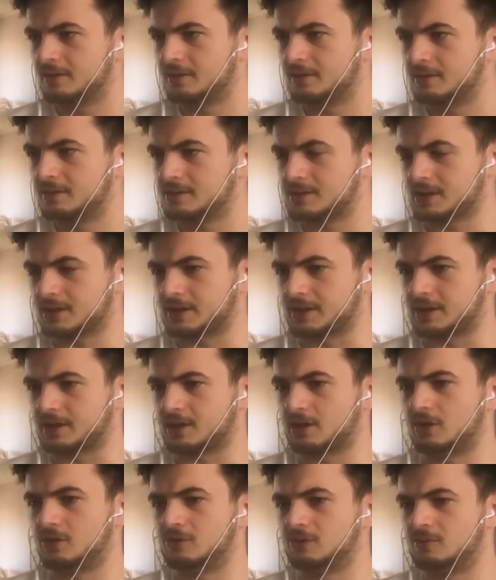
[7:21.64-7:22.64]
It's like a
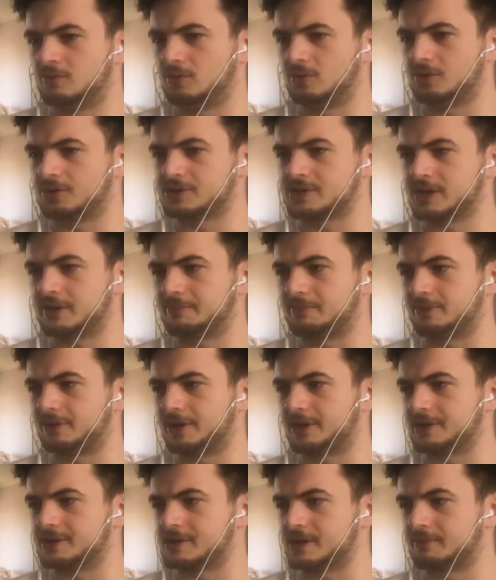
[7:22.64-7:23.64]
Cold War
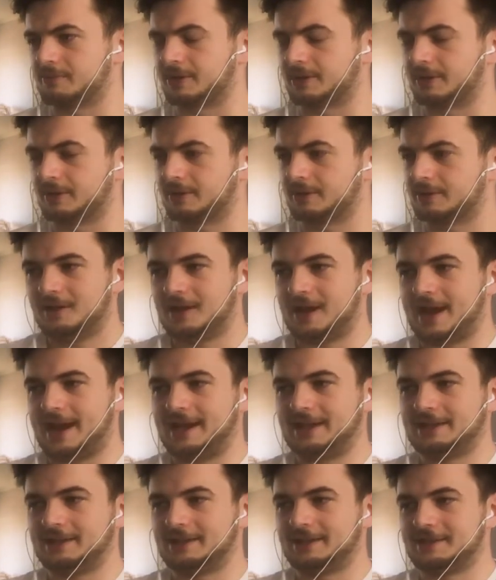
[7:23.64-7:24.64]
submarine or something.
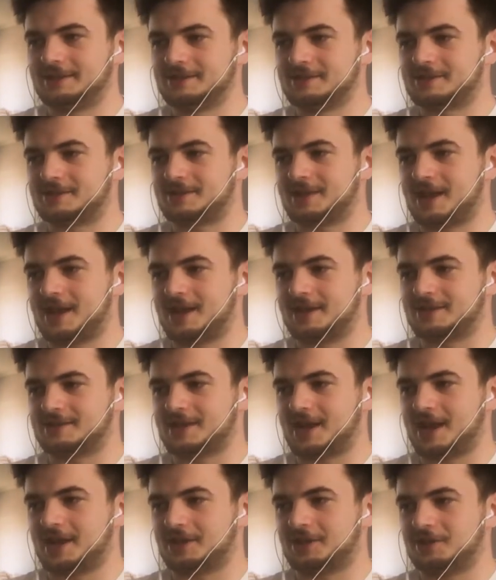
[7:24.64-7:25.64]
Aliens that
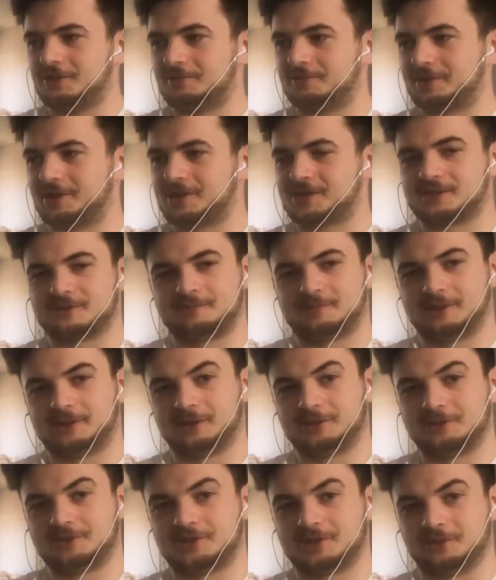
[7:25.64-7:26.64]
attack you because of
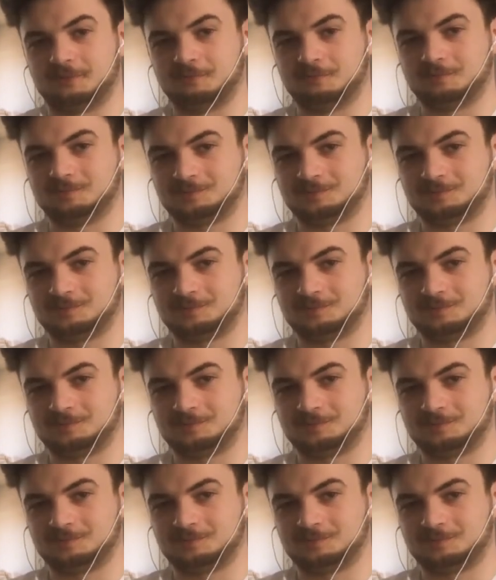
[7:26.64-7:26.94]
pollution.